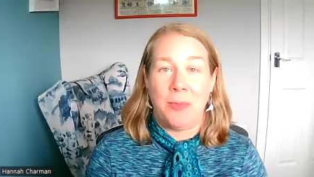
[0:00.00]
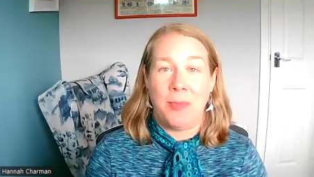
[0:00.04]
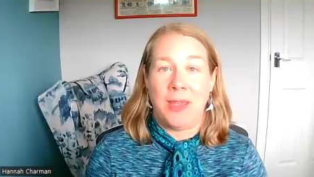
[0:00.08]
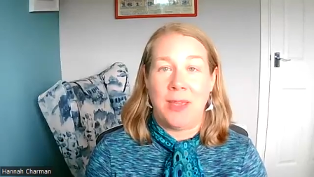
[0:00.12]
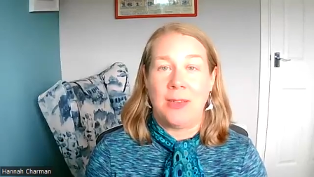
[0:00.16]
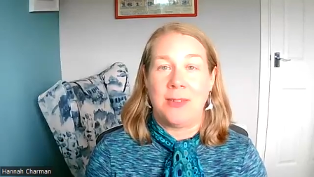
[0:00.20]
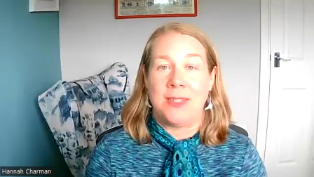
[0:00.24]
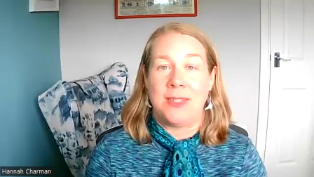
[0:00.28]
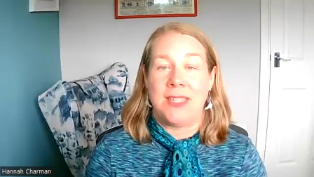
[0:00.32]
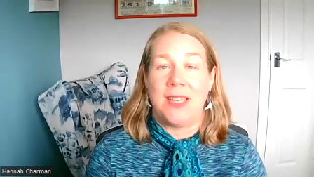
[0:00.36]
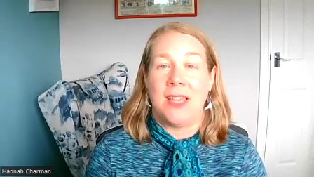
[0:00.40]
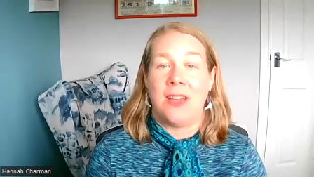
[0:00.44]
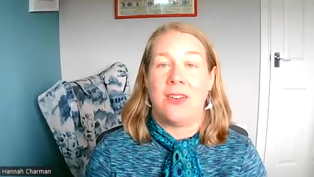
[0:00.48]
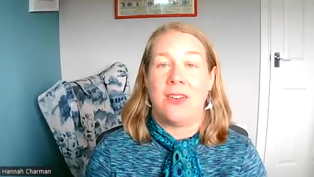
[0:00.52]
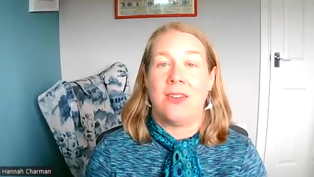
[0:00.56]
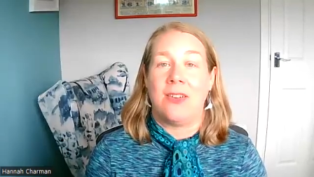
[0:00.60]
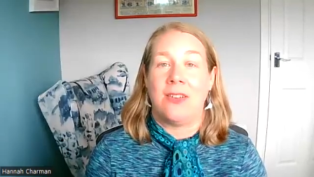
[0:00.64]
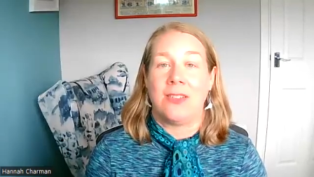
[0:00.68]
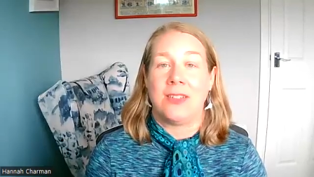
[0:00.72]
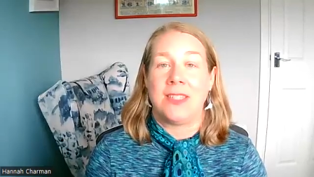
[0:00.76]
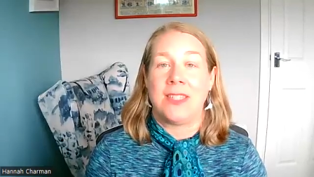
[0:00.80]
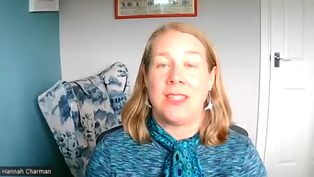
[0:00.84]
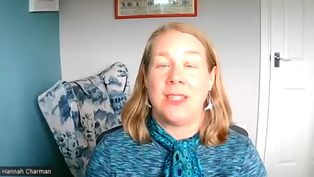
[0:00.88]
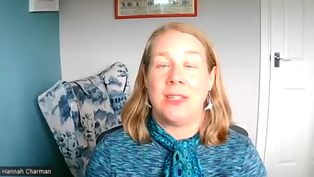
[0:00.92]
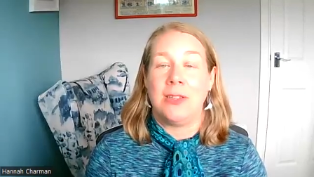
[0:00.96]
because there
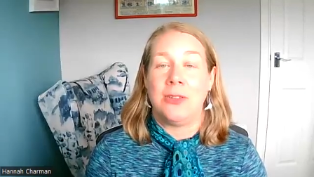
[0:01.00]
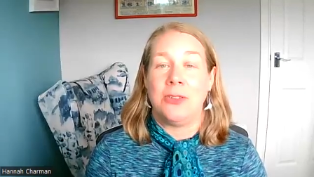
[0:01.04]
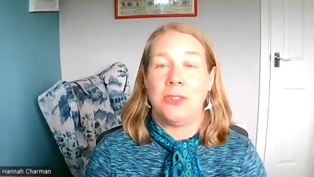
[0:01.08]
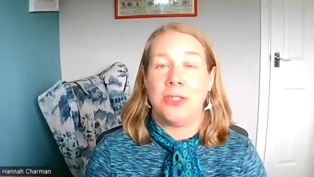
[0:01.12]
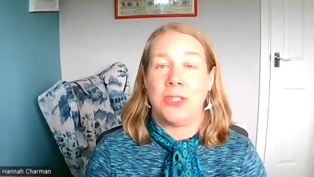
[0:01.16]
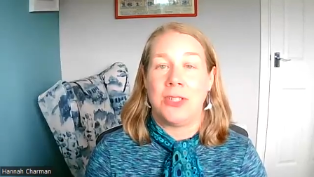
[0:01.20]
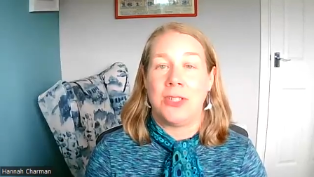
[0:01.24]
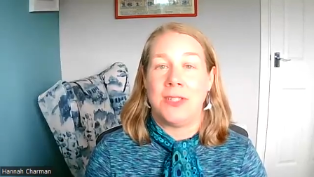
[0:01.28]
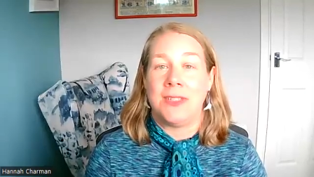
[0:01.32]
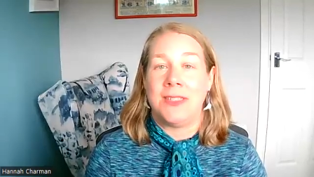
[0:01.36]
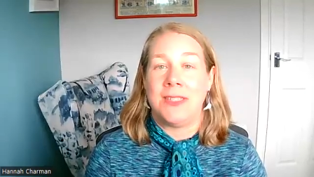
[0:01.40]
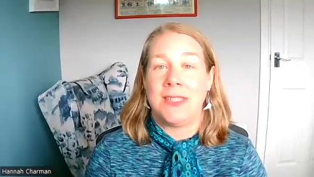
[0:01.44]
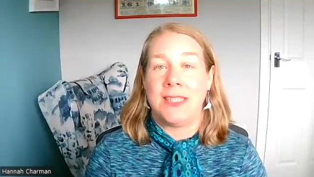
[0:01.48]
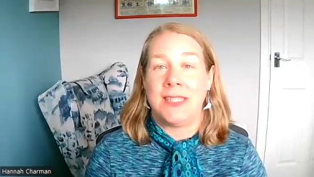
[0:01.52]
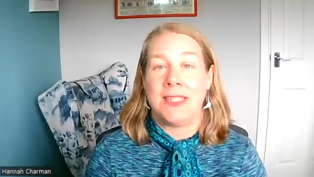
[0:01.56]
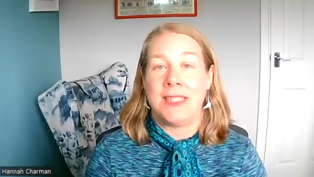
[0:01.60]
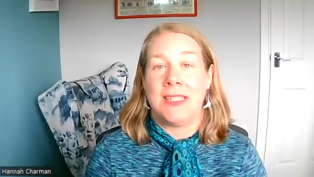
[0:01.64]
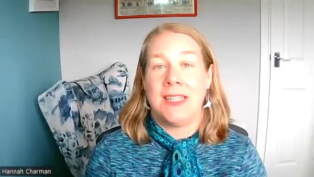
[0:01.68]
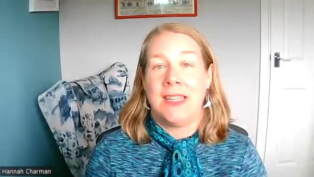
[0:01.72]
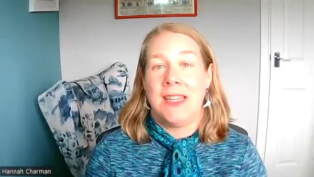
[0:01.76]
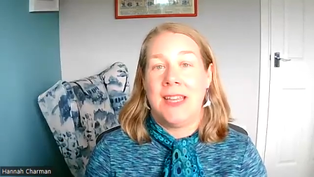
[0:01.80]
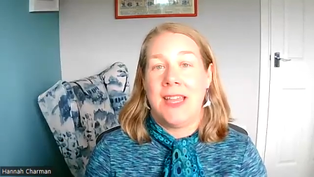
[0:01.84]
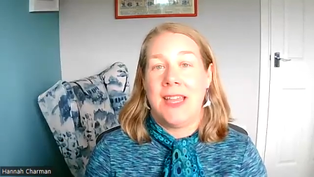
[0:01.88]
are solutions